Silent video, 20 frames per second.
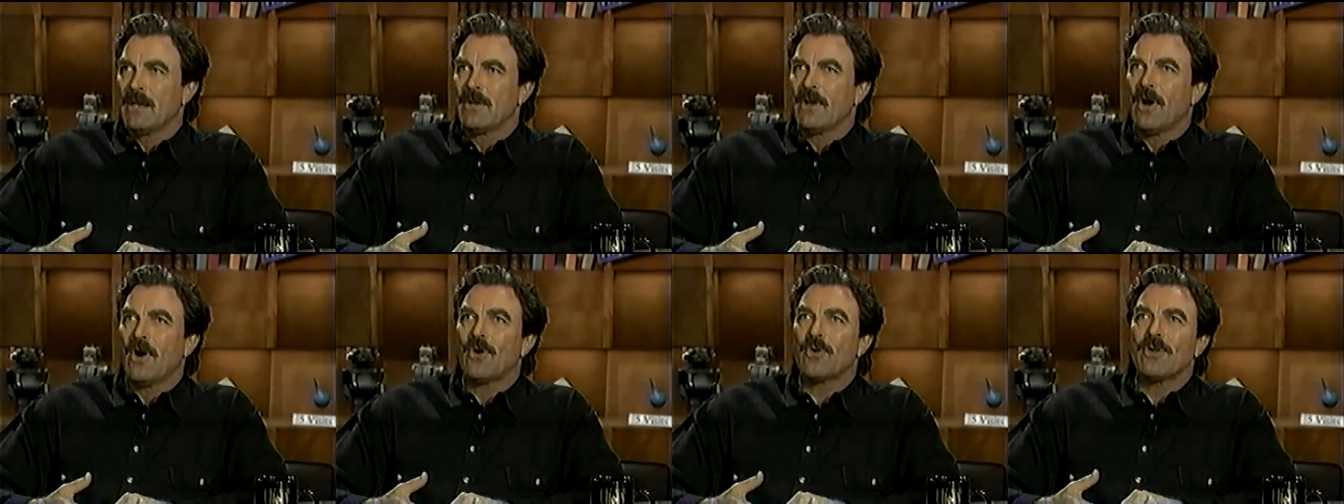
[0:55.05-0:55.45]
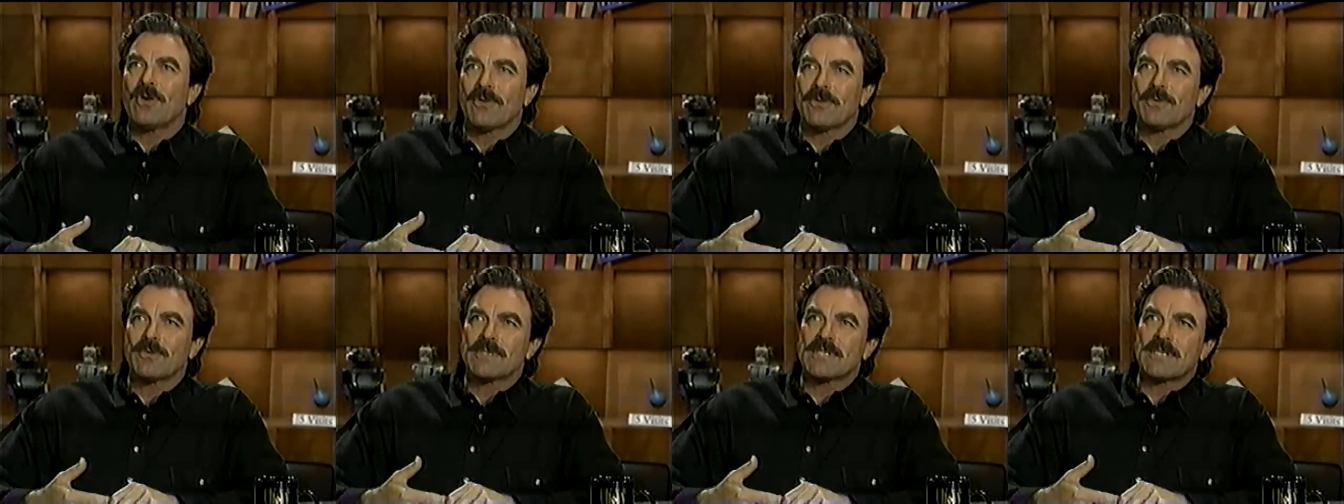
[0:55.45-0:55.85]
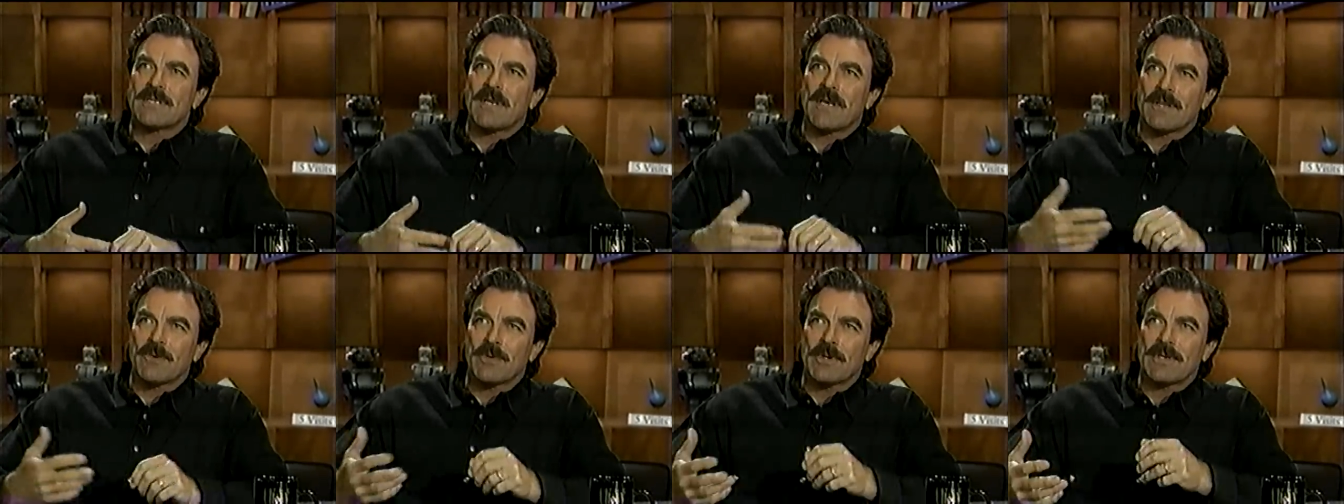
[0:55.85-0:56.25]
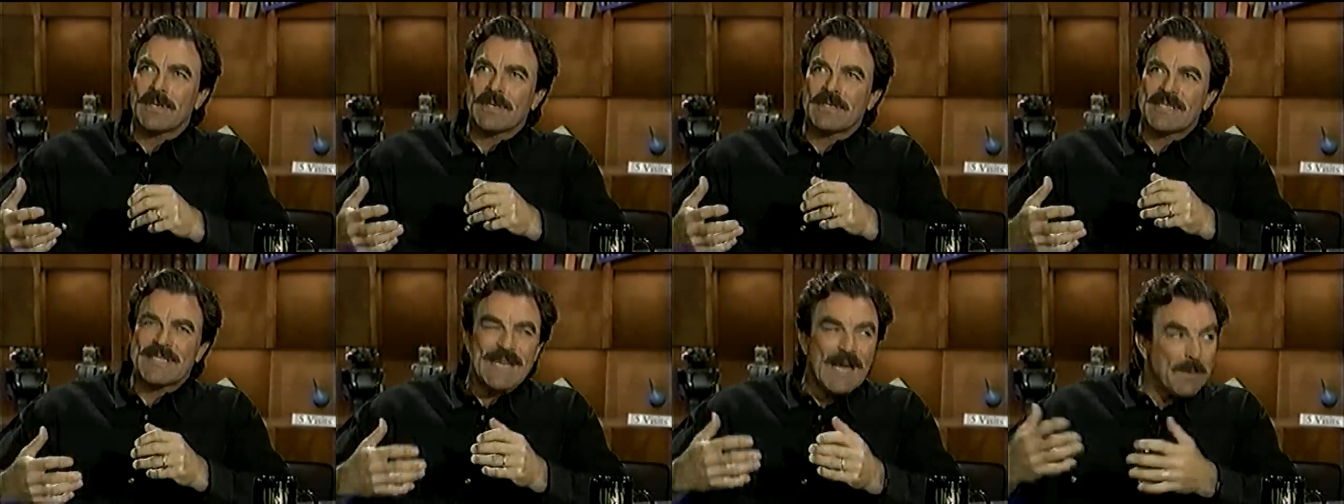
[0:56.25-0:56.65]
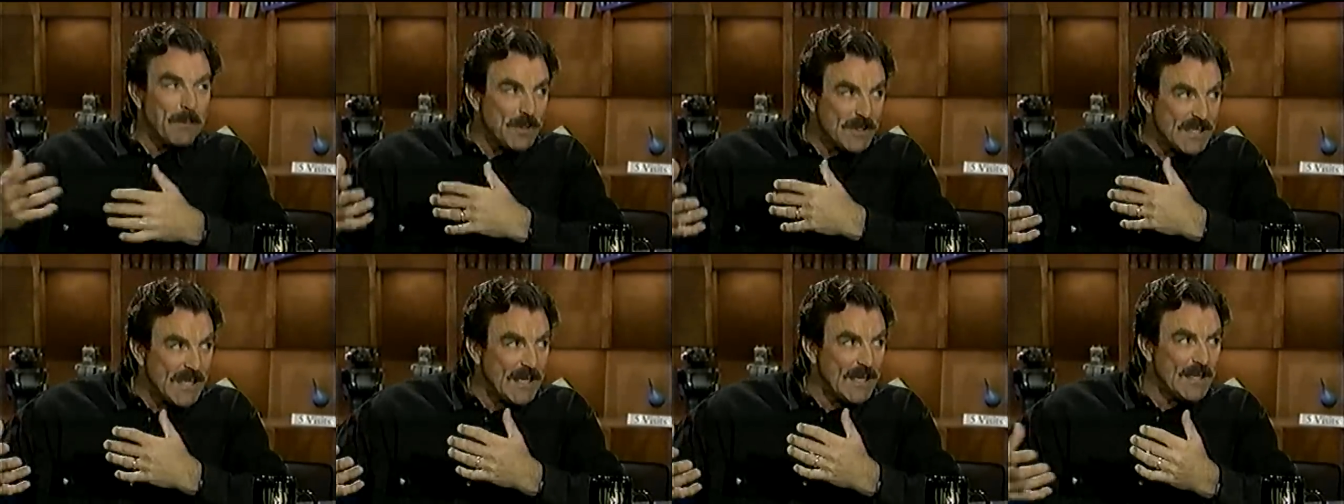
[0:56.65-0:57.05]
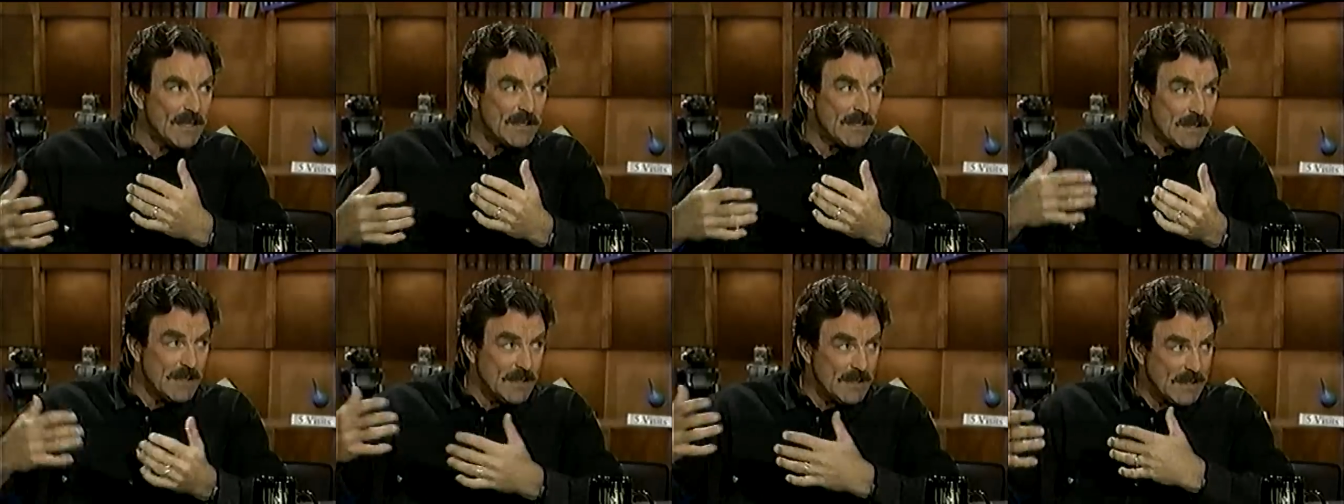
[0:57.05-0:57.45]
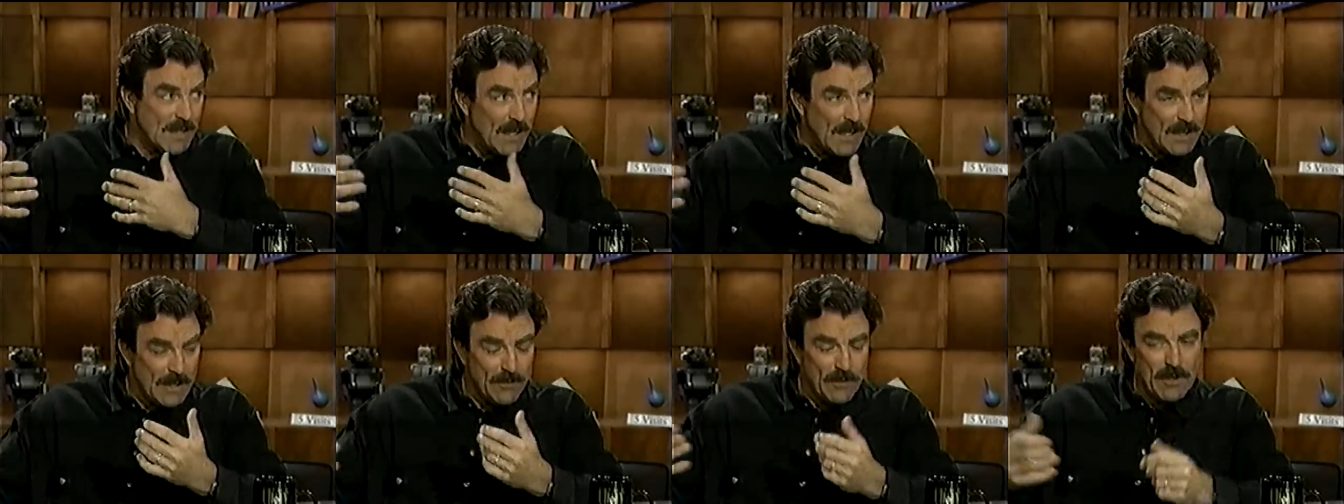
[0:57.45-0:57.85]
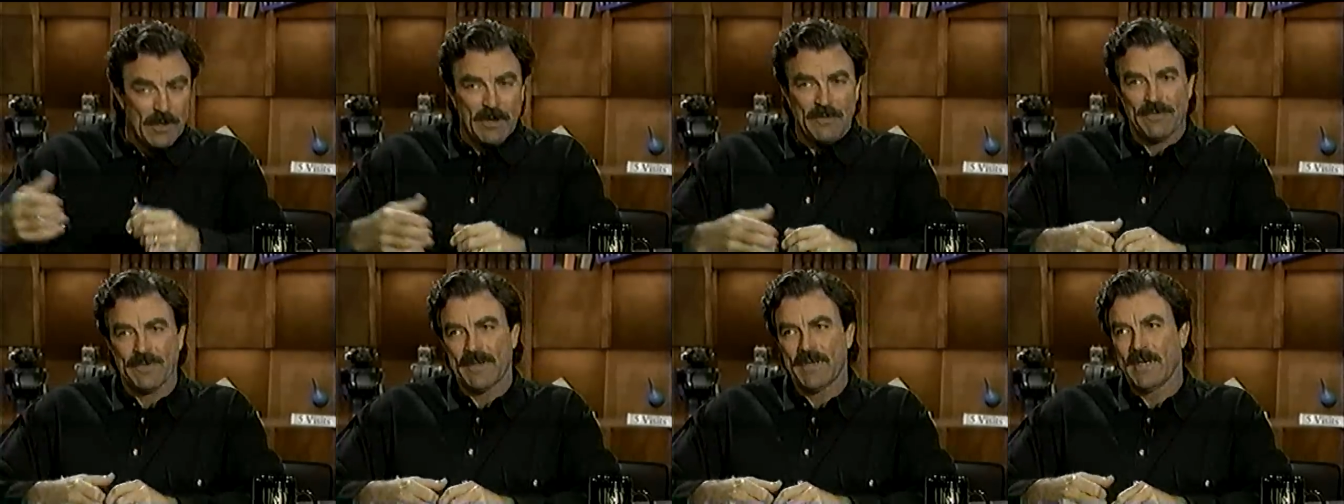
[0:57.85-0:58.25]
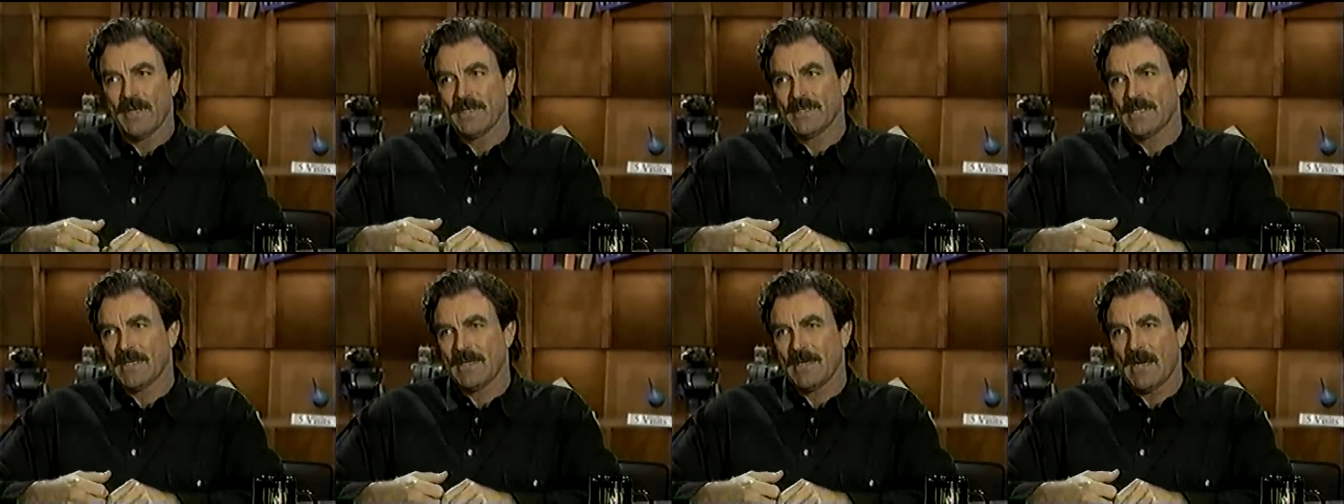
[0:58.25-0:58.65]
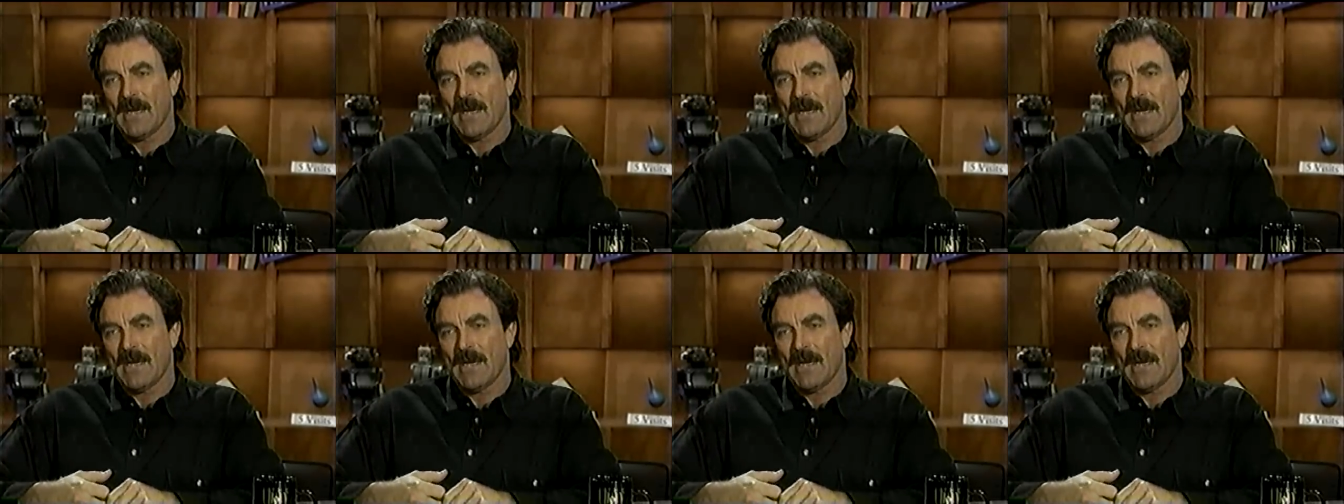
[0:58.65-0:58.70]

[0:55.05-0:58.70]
No, no, there was another one simultaneously, yeah. as Hollywood often does.